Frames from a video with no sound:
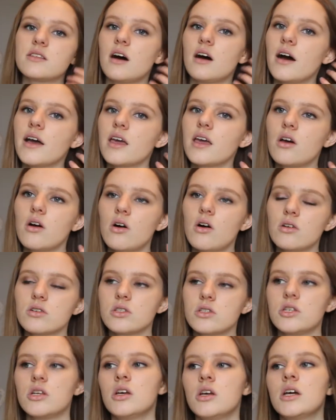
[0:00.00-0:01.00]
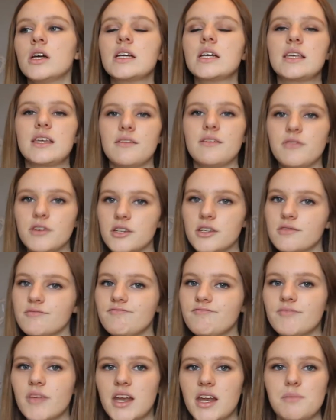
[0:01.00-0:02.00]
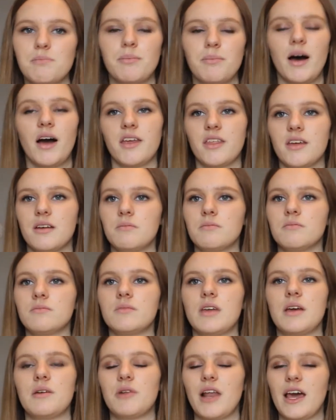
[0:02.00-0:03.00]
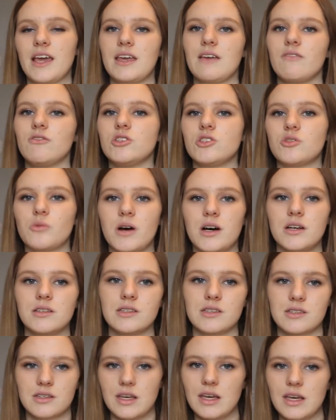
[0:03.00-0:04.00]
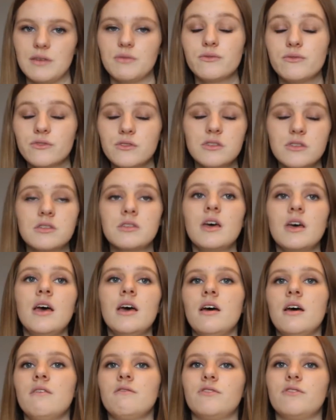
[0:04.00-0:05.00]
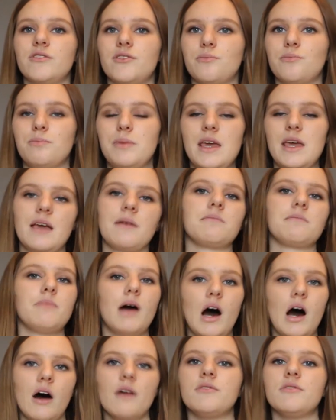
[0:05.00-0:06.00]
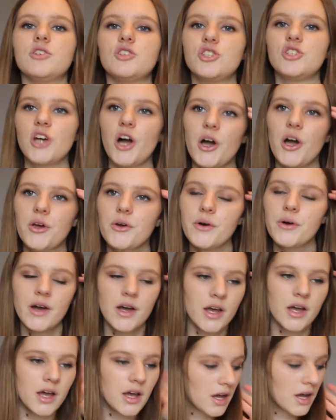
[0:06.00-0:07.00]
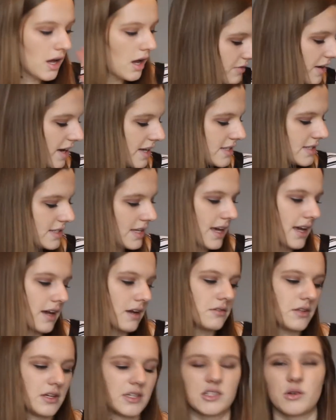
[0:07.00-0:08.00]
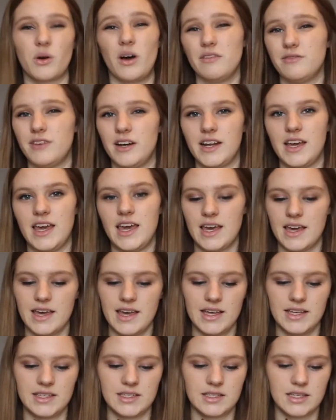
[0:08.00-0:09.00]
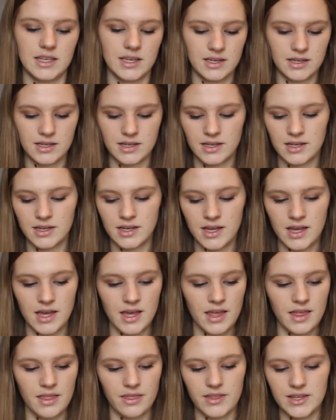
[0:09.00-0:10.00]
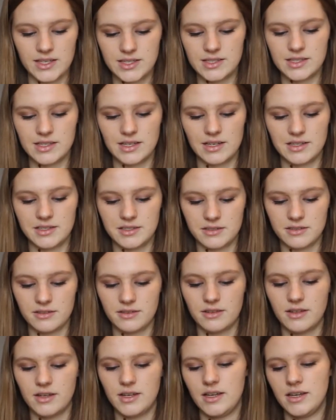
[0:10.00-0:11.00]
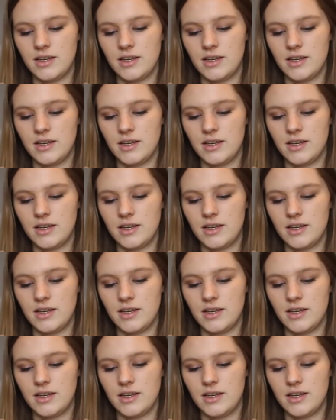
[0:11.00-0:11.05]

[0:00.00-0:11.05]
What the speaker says: that I got given. I didn't buy them, they were like given to us as gifts for being part of the show. First thing that's quite funny is this little